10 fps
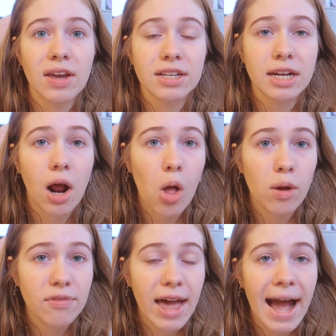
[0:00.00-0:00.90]
they did all
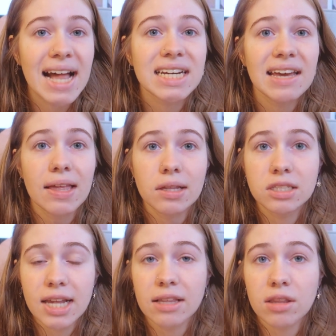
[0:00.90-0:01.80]
of that and then
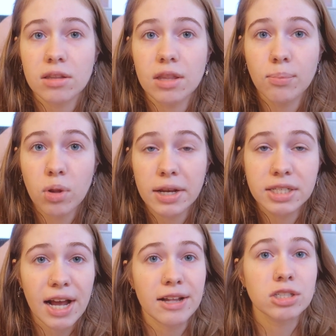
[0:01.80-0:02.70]
sent the blood
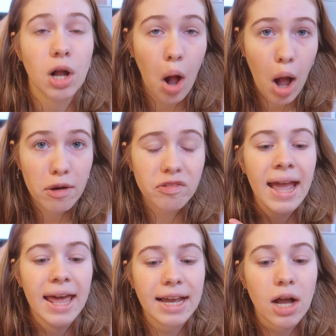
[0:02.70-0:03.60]
test off,
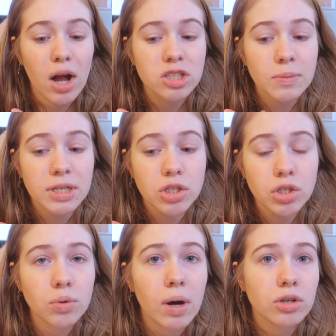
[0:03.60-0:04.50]
and it cost me
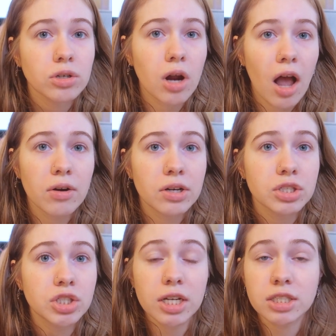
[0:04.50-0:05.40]

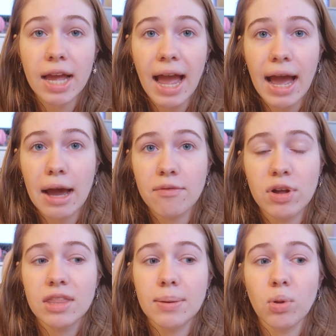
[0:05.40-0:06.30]
$200 just to have
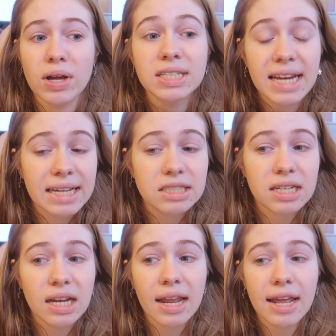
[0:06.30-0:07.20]
the blood
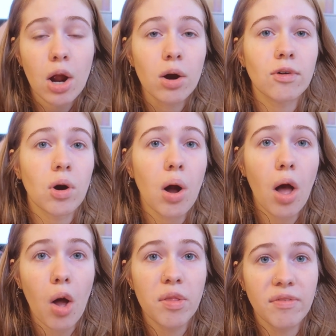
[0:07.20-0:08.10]
tested, and
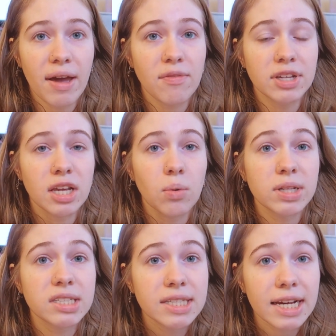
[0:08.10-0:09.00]
overall the vet visit
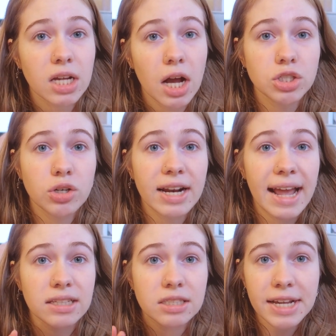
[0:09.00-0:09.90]
was
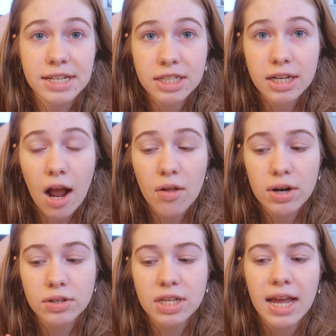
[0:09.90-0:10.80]

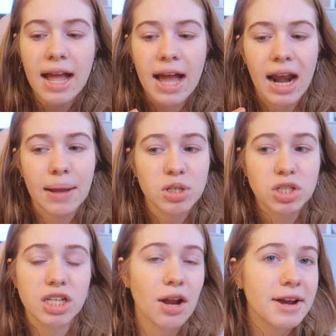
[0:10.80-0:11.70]
$660. And I'm just
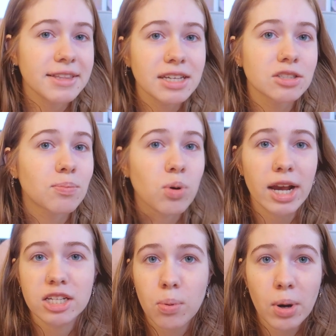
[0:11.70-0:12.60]
sharing these
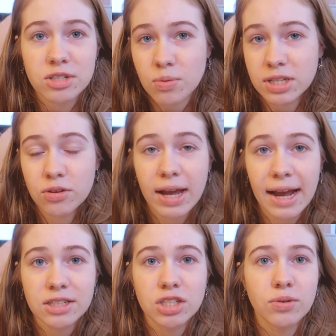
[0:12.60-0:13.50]
price points with you
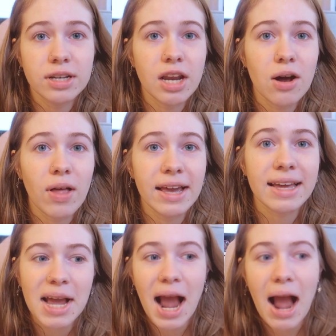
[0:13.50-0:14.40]
guys so you can know like
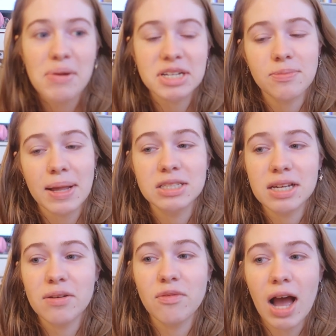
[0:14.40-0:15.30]
how
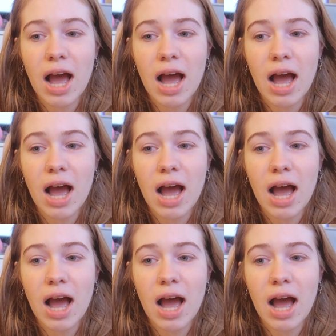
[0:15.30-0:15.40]
expensive